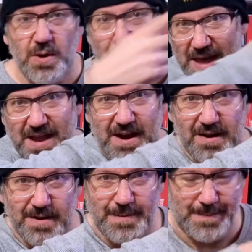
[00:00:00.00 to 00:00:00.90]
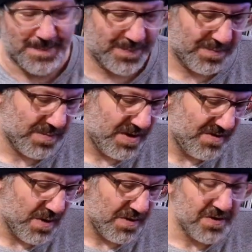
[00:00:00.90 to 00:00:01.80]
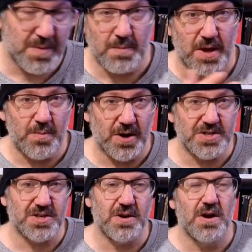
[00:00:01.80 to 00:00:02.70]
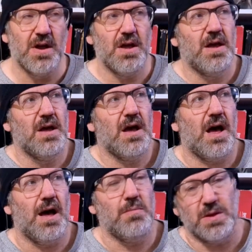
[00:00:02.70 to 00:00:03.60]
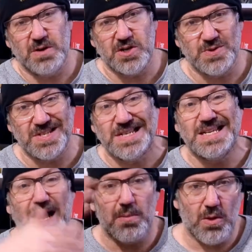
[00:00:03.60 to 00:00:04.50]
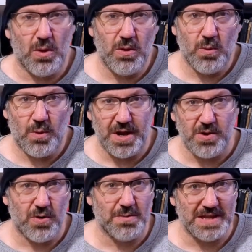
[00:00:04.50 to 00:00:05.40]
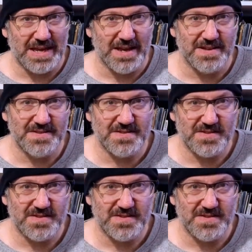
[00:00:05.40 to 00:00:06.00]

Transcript: come back here. So I took my blood pressure was double what it normally is.